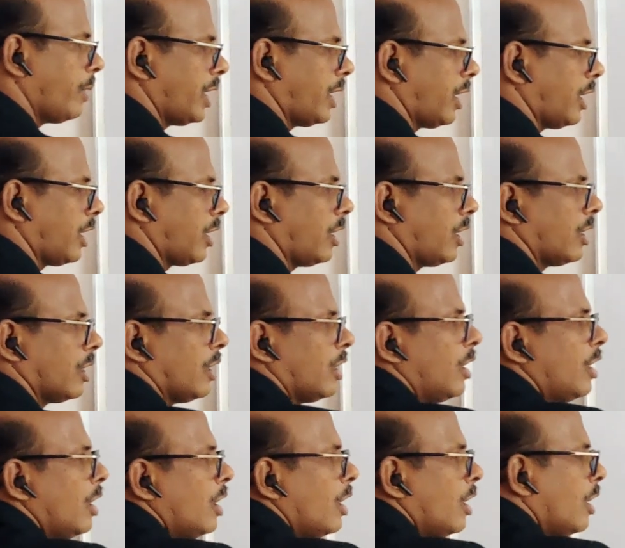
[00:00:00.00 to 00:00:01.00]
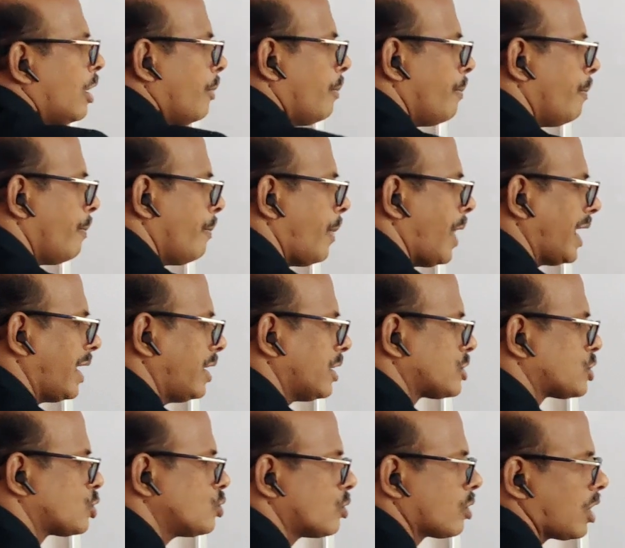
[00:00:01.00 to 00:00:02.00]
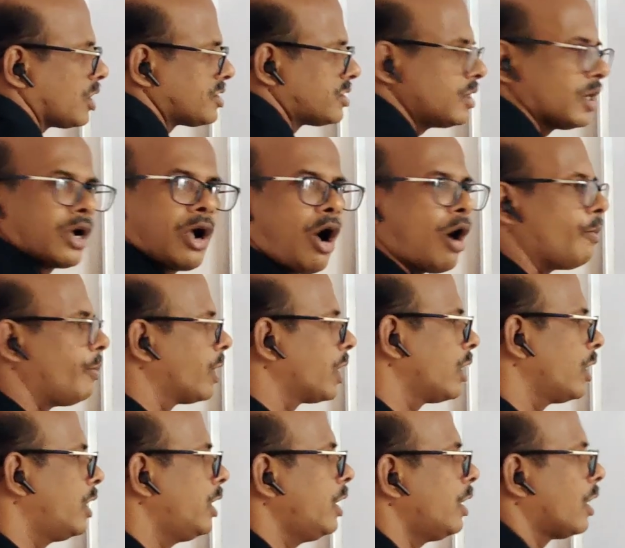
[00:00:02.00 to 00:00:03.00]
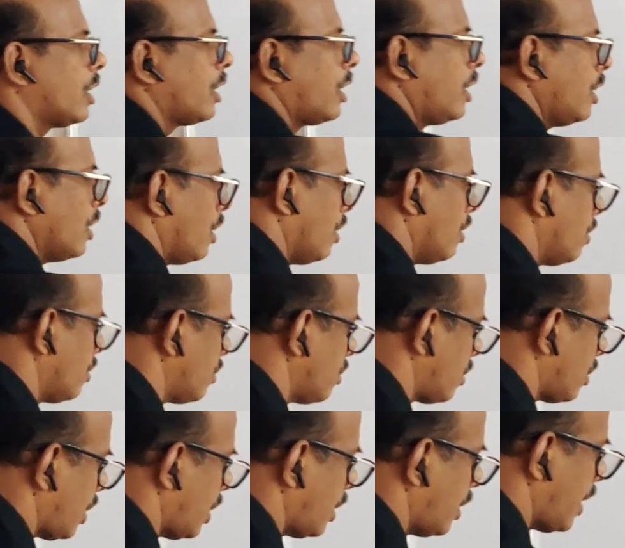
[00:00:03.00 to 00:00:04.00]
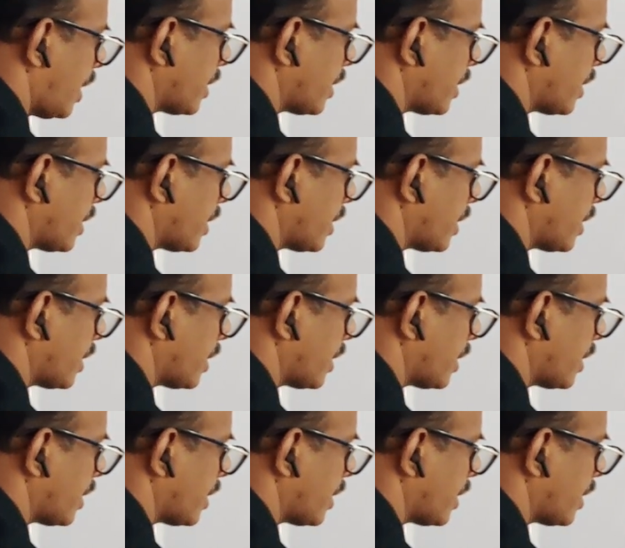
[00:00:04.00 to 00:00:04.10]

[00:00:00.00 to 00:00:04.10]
By taking minus 2 cos c common here and here. Right.